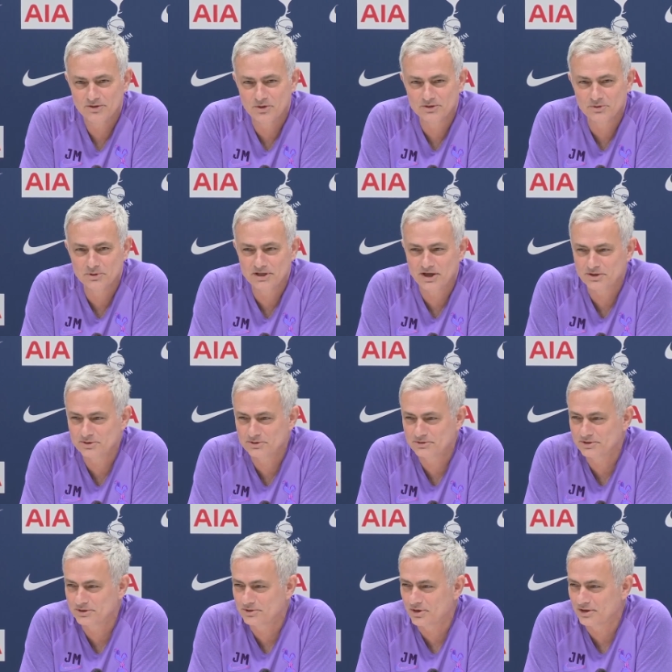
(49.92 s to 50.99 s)
Only when I go to
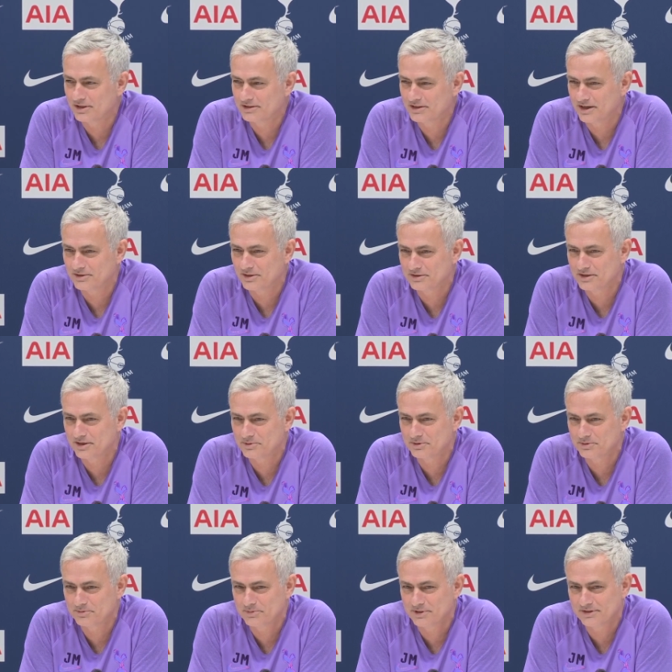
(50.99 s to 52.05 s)
the toilet, they are not coming
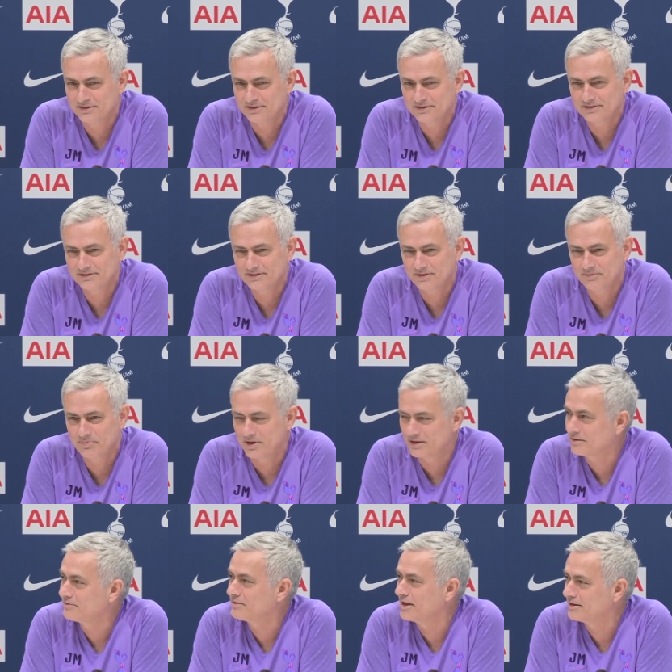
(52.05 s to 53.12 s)
with me.
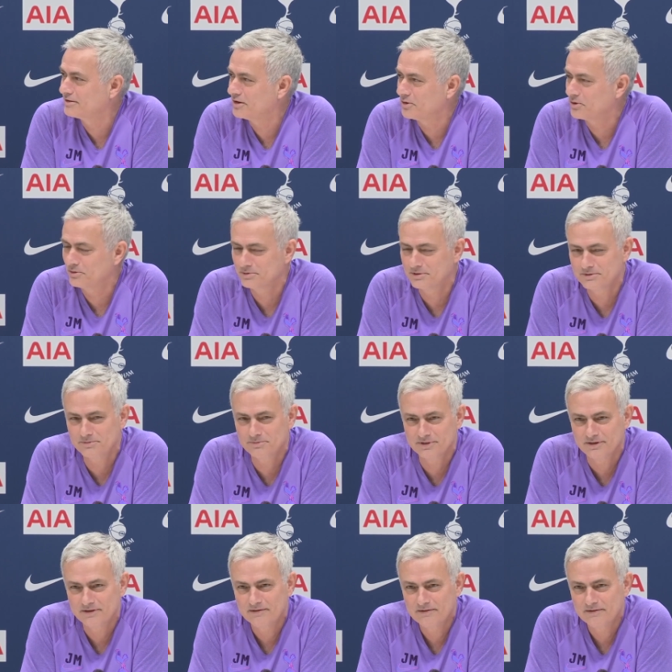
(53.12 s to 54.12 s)
Apart of that, they are always with me.